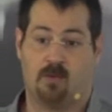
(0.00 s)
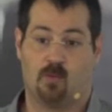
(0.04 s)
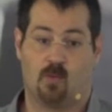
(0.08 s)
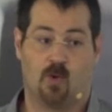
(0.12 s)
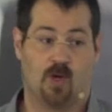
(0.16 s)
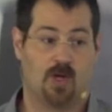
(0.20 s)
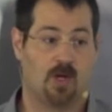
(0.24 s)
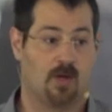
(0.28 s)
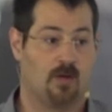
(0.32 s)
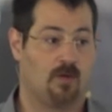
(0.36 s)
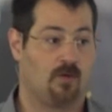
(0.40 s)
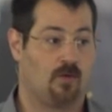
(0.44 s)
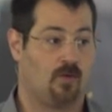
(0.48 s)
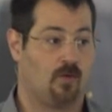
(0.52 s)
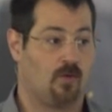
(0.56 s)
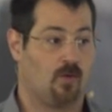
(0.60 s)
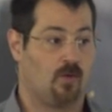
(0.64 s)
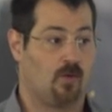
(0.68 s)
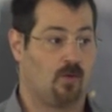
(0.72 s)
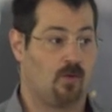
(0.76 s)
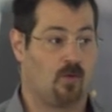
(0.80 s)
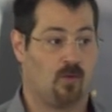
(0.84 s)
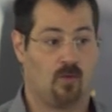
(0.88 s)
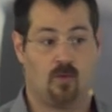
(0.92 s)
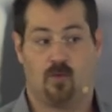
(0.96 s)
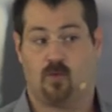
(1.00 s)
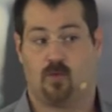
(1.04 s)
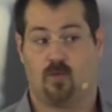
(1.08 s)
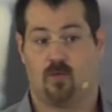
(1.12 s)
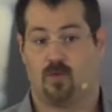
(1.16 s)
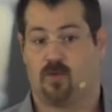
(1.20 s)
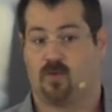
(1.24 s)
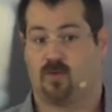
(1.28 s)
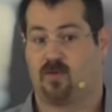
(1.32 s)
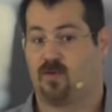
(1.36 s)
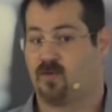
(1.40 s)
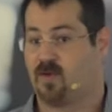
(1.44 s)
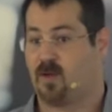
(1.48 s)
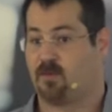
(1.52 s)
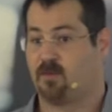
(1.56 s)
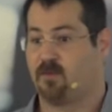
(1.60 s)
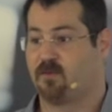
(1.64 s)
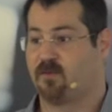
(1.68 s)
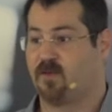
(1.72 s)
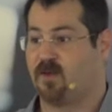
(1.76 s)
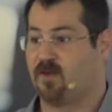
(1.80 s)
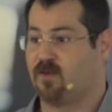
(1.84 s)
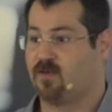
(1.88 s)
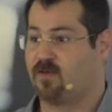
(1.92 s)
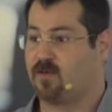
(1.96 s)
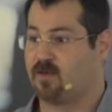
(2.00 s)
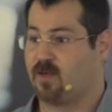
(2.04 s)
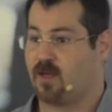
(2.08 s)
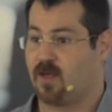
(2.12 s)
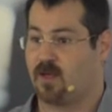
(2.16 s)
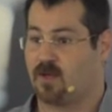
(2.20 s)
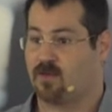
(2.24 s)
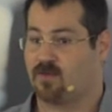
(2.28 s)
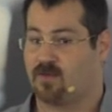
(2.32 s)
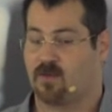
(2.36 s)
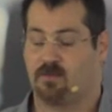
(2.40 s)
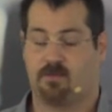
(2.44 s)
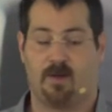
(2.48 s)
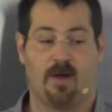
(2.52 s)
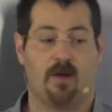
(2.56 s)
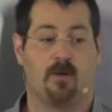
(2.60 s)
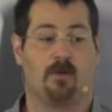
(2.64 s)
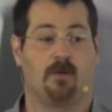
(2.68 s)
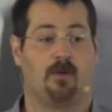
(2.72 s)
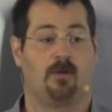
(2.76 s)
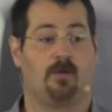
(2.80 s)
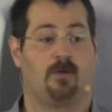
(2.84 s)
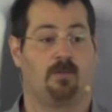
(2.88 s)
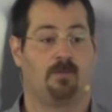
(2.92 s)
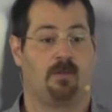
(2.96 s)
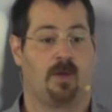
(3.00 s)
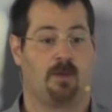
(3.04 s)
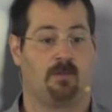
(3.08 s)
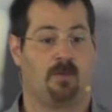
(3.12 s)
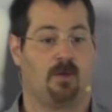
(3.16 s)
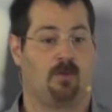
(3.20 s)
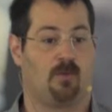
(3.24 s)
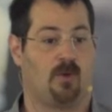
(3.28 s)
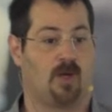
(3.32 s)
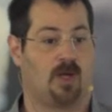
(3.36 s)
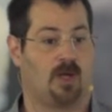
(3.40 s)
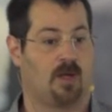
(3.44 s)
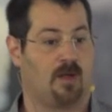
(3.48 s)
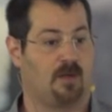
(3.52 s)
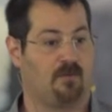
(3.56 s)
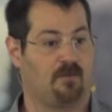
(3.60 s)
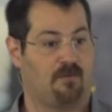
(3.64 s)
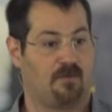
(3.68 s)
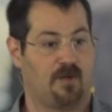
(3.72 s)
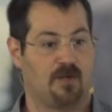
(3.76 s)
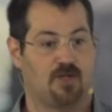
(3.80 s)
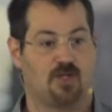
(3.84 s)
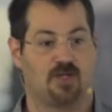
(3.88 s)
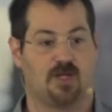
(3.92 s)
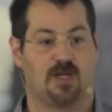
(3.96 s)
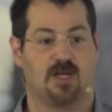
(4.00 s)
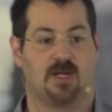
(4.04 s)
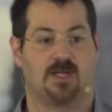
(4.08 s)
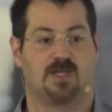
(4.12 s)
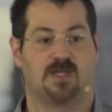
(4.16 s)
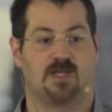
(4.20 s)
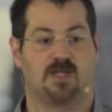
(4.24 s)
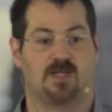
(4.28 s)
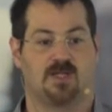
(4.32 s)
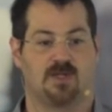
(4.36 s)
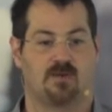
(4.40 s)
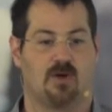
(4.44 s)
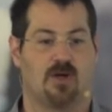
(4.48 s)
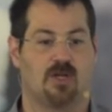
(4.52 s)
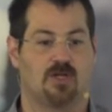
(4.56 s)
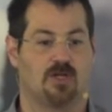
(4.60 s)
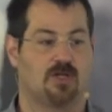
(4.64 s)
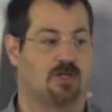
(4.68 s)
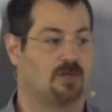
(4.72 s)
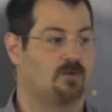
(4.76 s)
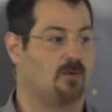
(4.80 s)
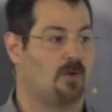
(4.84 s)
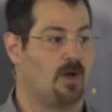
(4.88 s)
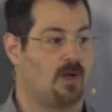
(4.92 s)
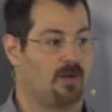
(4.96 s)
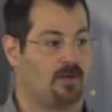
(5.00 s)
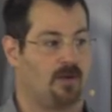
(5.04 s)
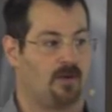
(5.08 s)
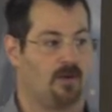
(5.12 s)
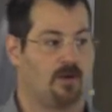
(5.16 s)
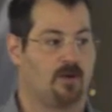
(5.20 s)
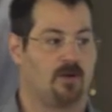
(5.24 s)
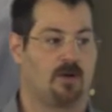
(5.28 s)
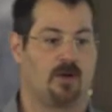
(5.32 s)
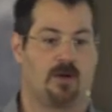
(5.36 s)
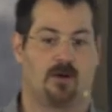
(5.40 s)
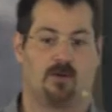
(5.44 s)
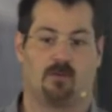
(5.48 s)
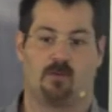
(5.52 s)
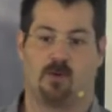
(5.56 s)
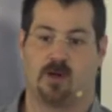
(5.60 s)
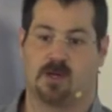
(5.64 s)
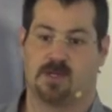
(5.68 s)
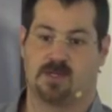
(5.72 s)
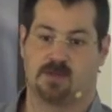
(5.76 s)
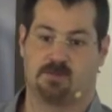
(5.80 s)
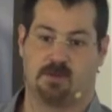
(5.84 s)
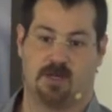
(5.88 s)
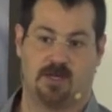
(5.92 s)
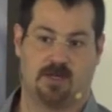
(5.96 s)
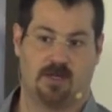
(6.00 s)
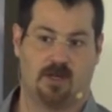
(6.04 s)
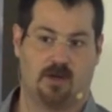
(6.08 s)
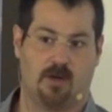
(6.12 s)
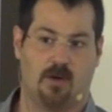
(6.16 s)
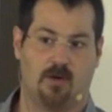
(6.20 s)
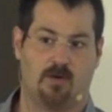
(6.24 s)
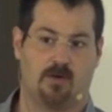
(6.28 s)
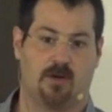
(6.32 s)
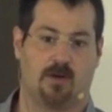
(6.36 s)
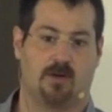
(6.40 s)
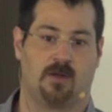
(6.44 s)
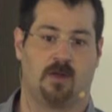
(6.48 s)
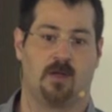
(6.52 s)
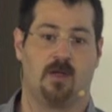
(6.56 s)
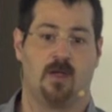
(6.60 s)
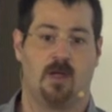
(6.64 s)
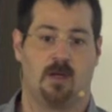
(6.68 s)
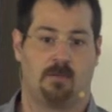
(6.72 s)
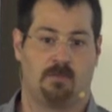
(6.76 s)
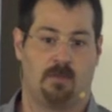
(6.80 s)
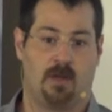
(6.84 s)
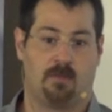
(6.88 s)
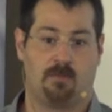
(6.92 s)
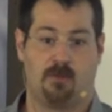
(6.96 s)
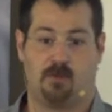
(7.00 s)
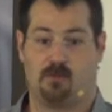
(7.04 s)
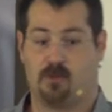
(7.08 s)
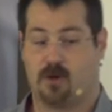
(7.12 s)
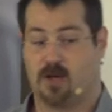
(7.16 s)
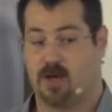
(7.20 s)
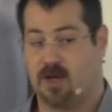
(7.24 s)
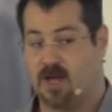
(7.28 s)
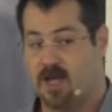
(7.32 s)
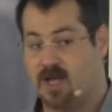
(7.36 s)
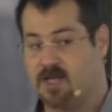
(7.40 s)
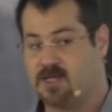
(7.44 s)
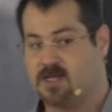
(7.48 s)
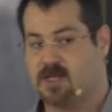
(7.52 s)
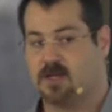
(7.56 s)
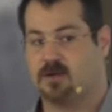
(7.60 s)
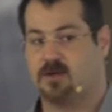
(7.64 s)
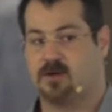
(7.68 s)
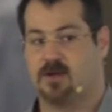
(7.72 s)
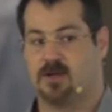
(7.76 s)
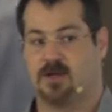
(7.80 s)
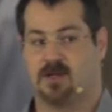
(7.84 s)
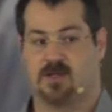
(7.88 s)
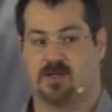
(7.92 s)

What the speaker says: we can do some of these things in parallel. Maybe we can fetch the next instruction while the earlier one is being decoded. Maybe we can execute an